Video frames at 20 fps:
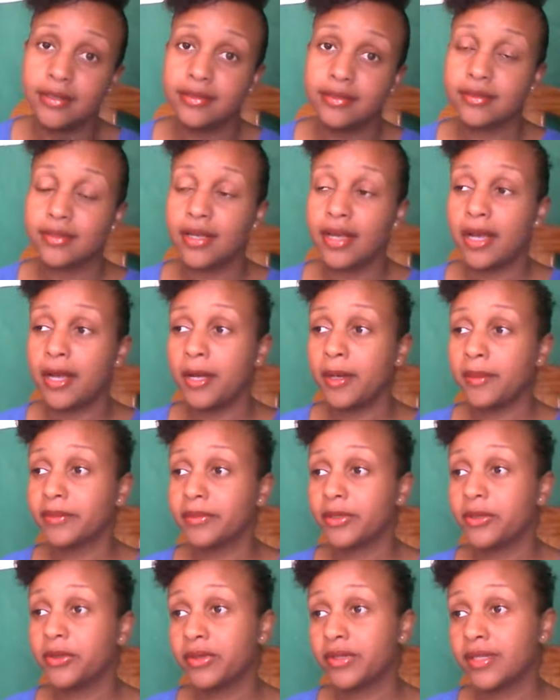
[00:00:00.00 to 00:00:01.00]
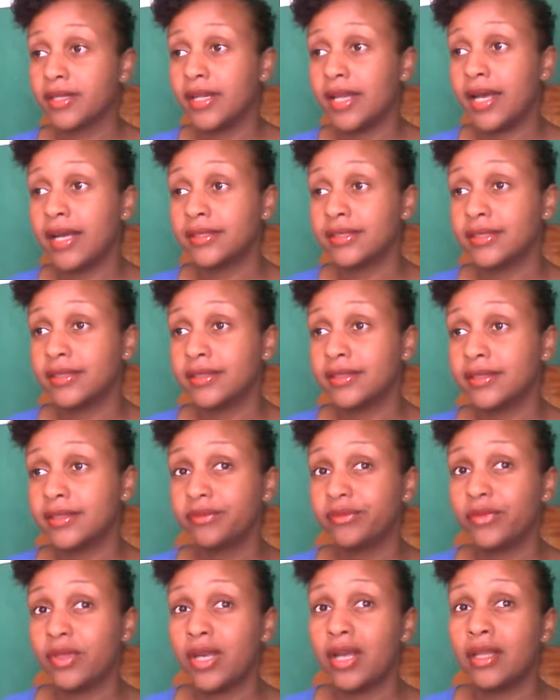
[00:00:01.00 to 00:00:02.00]
classes and that
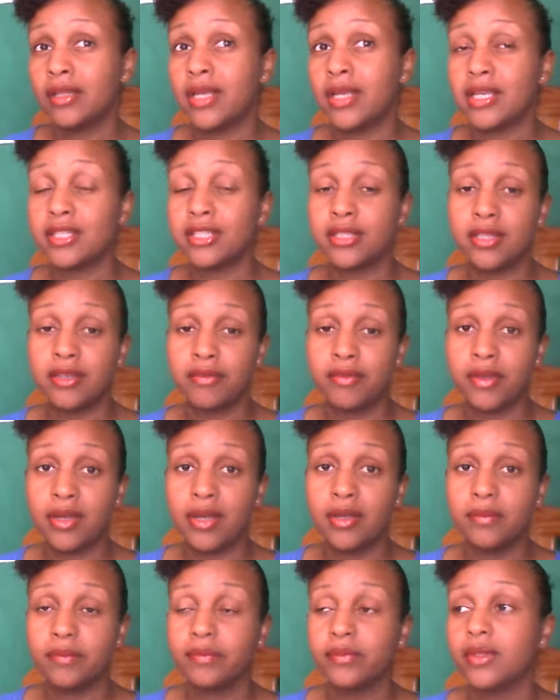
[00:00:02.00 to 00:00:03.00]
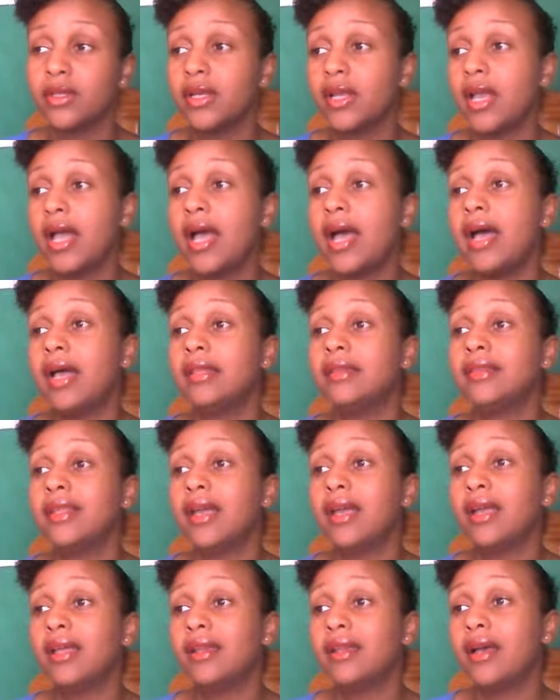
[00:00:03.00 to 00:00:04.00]
certificate. And then
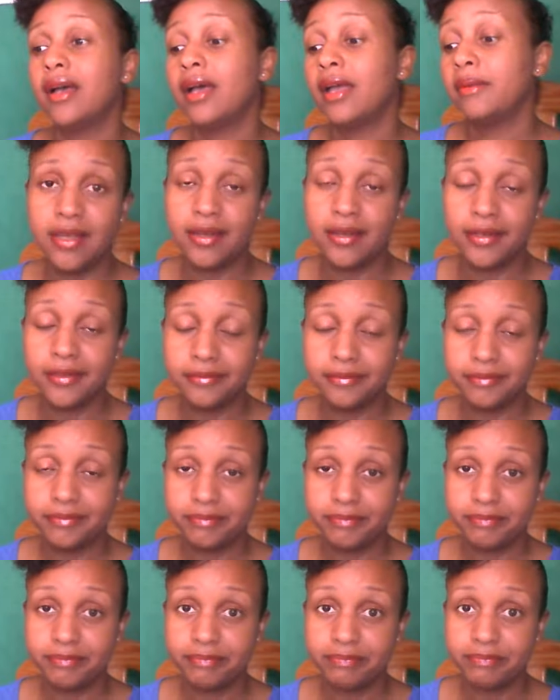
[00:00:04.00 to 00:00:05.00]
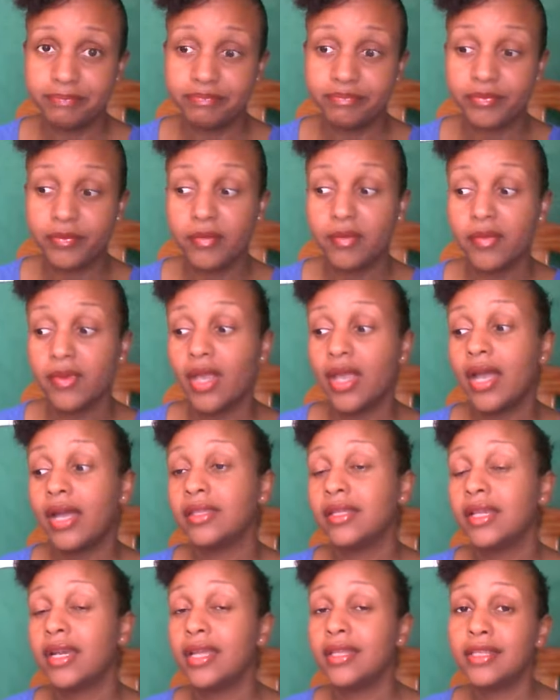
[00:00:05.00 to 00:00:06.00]
I'm studying ACCA.
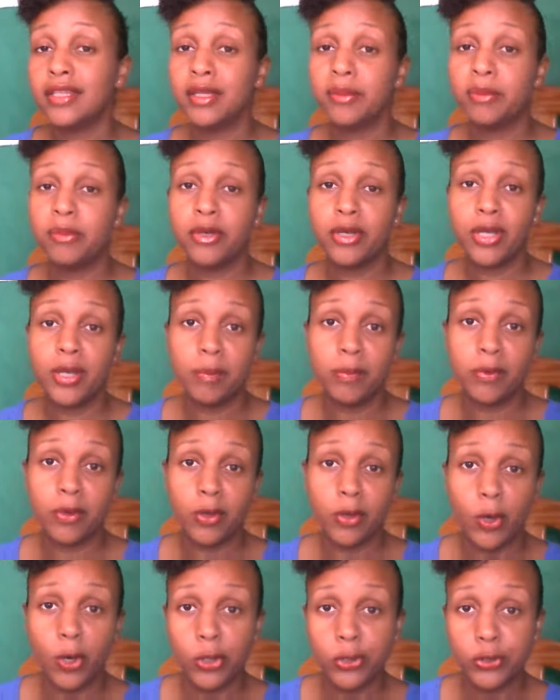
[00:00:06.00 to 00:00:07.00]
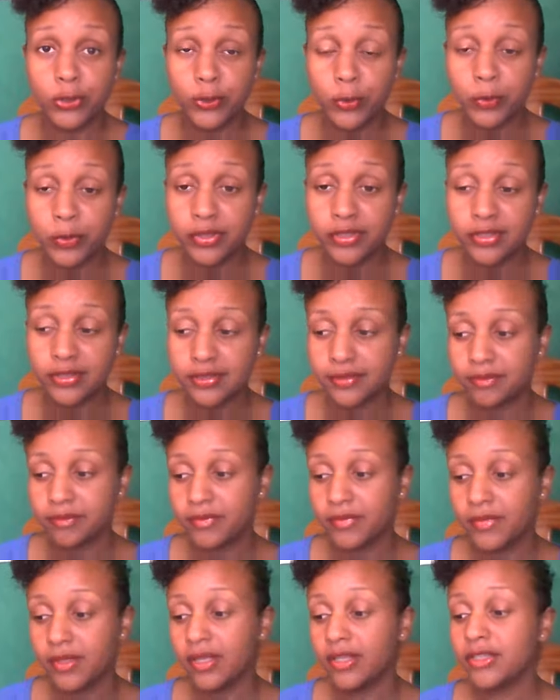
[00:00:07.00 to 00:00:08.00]
And then I did a bookkeeper
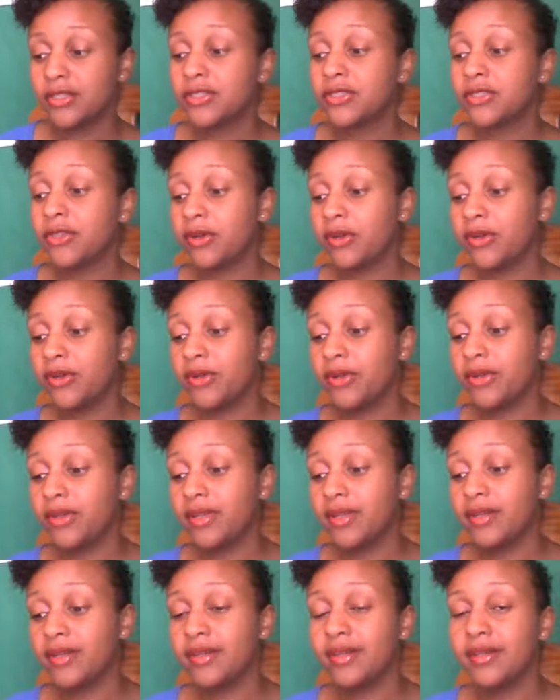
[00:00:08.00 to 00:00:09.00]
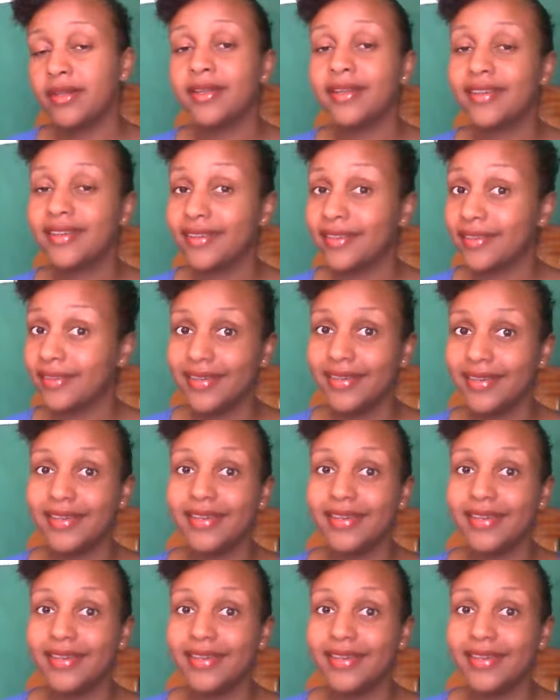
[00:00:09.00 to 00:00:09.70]
launch course. So